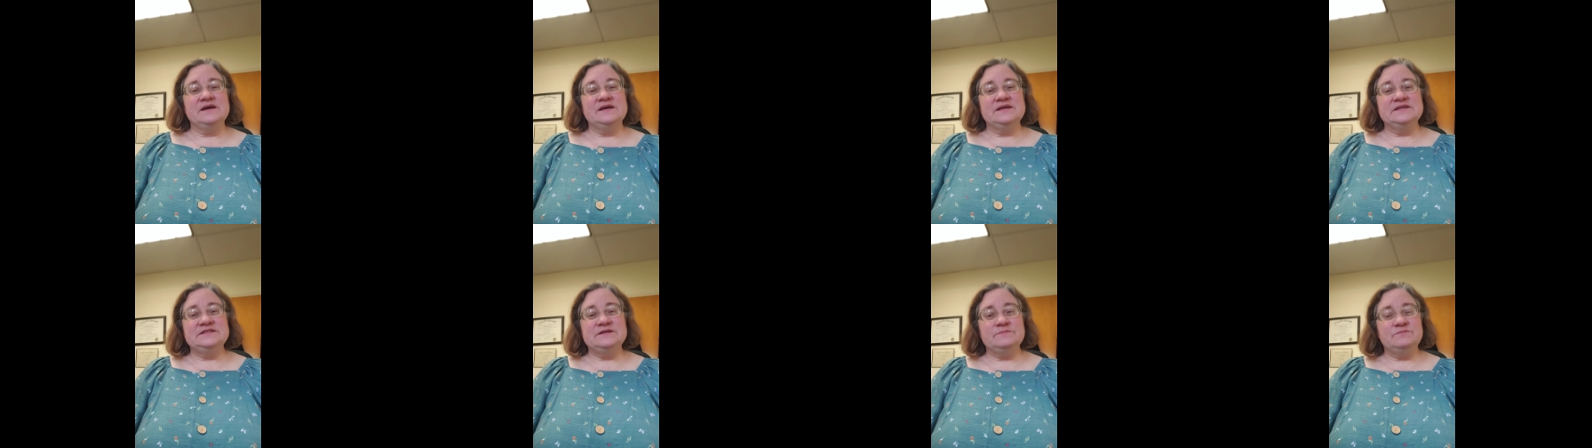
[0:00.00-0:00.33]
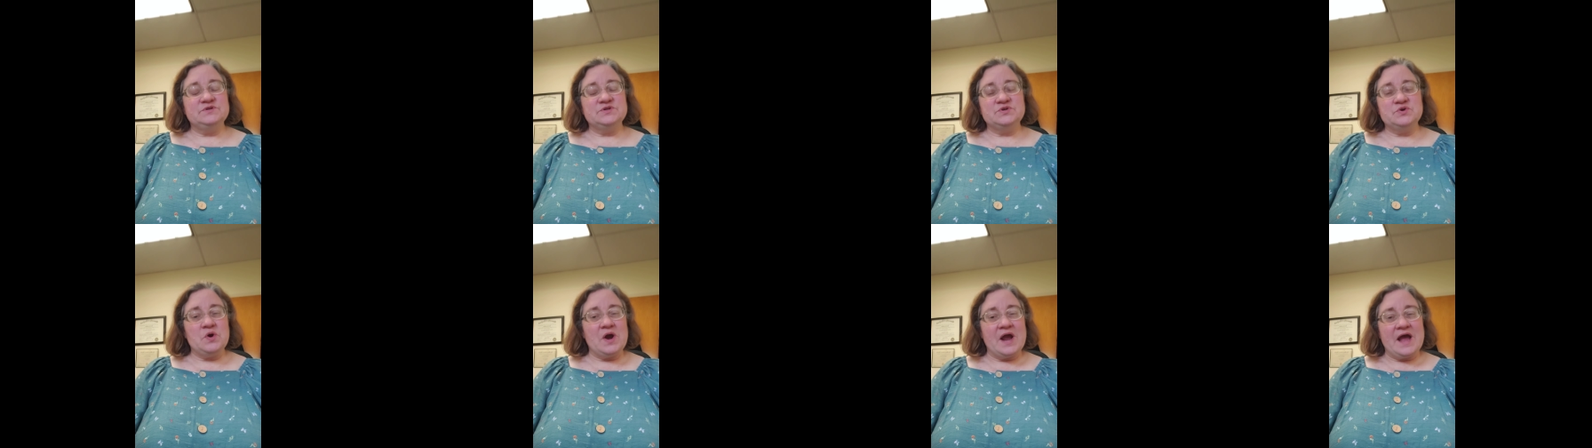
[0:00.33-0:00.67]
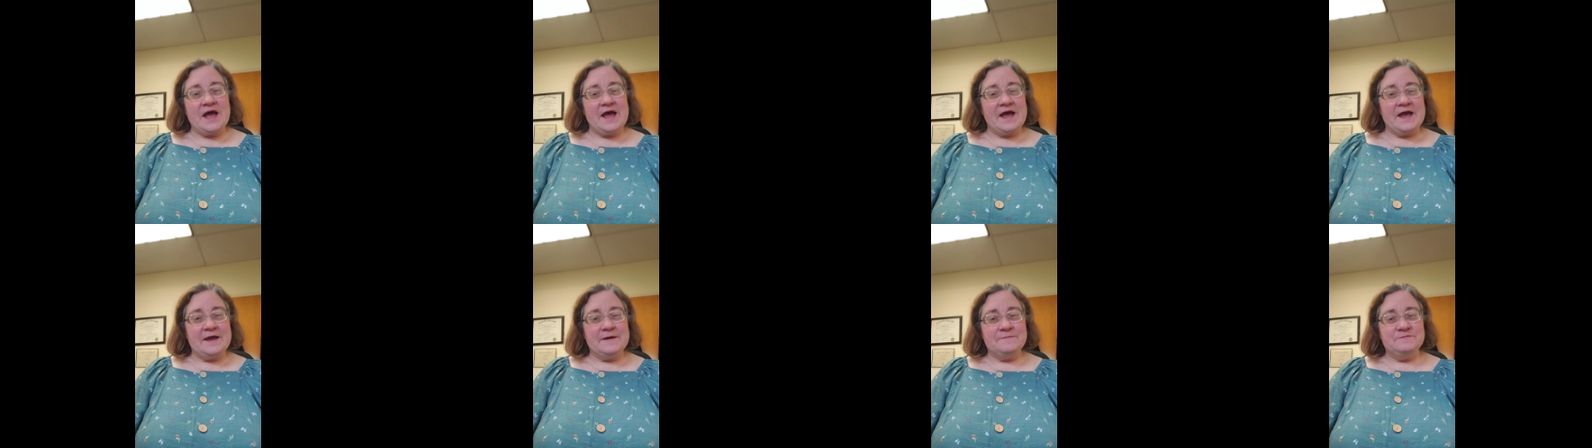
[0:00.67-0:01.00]

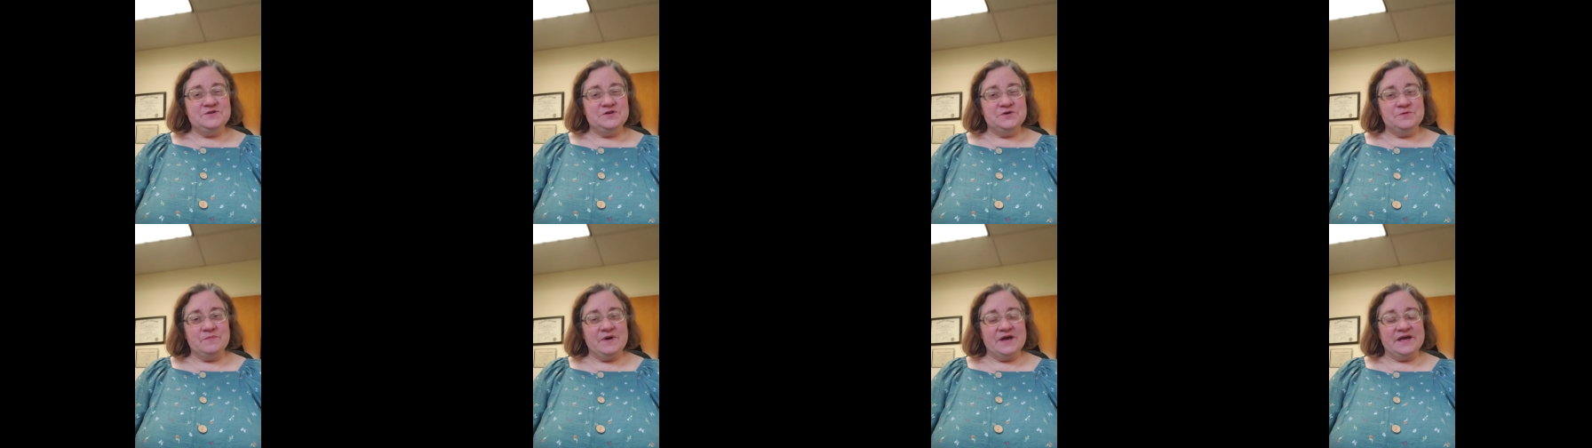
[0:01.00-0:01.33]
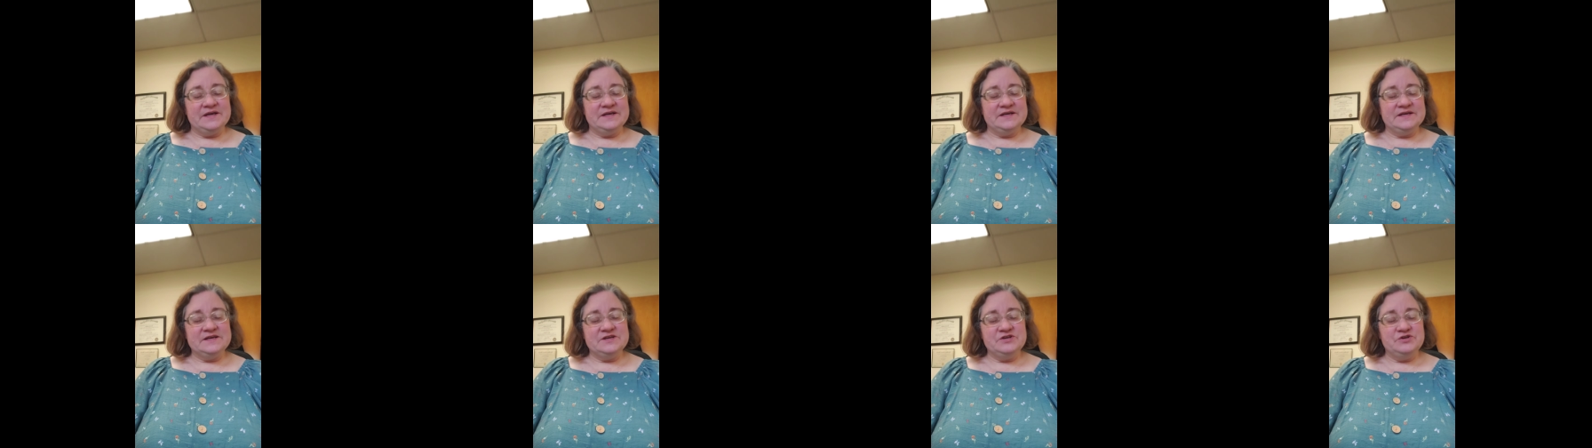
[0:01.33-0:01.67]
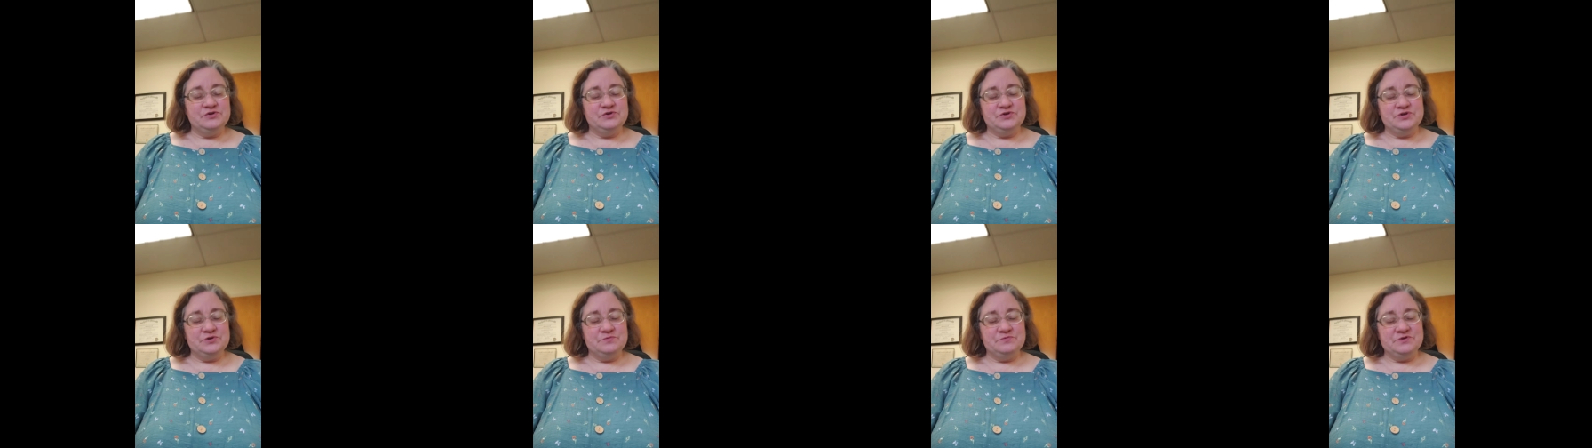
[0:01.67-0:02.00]
Subscribe to my
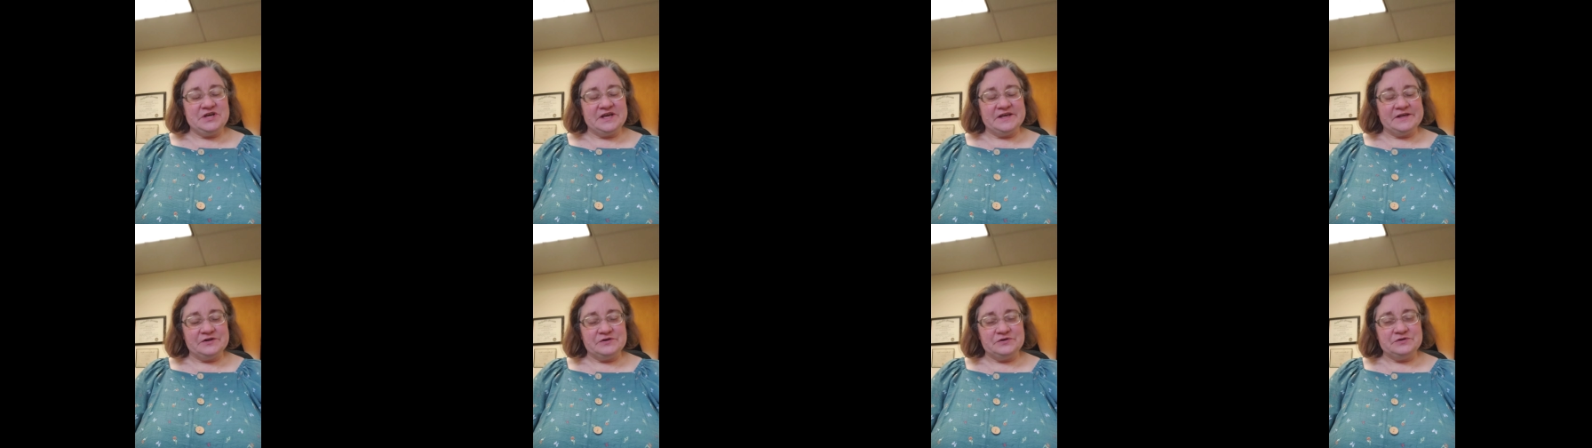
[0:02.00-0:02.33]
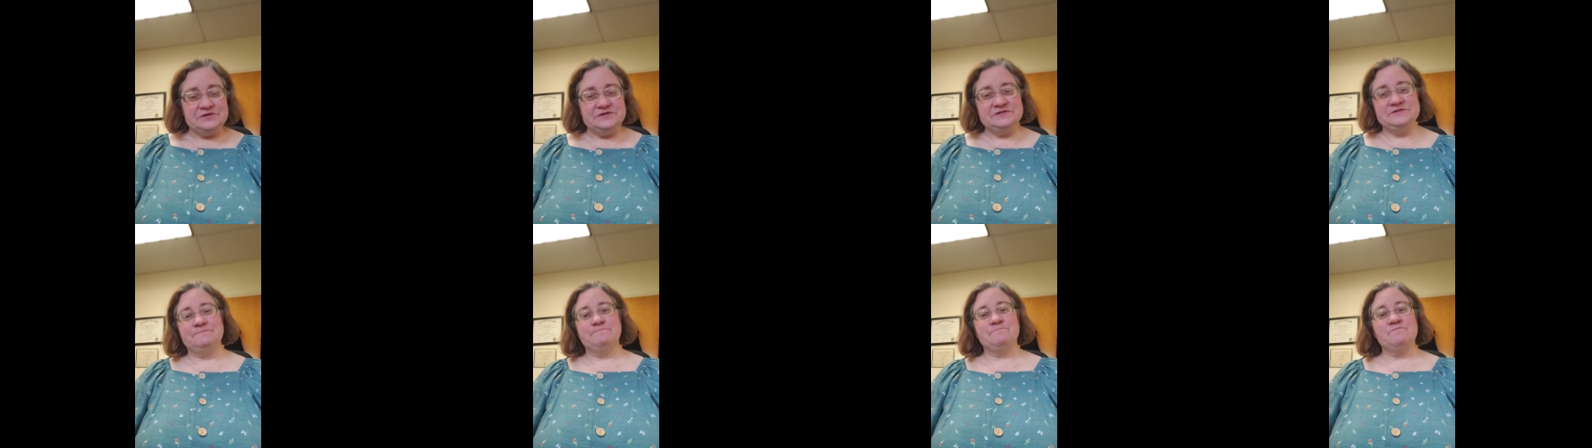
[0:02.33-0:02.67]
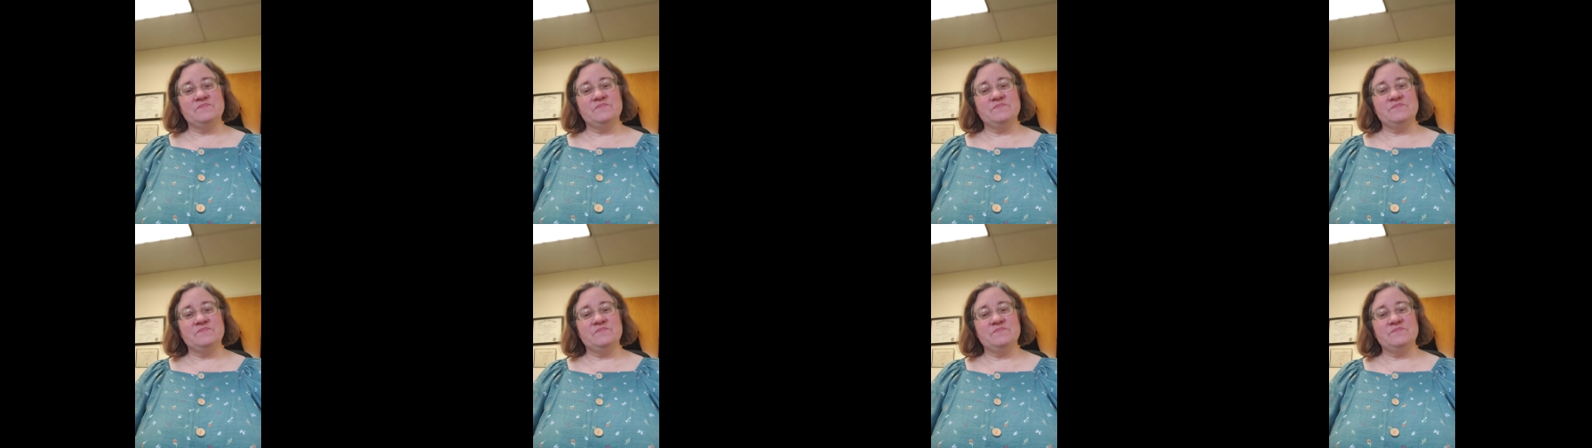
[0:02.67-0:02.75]
YouTube channel.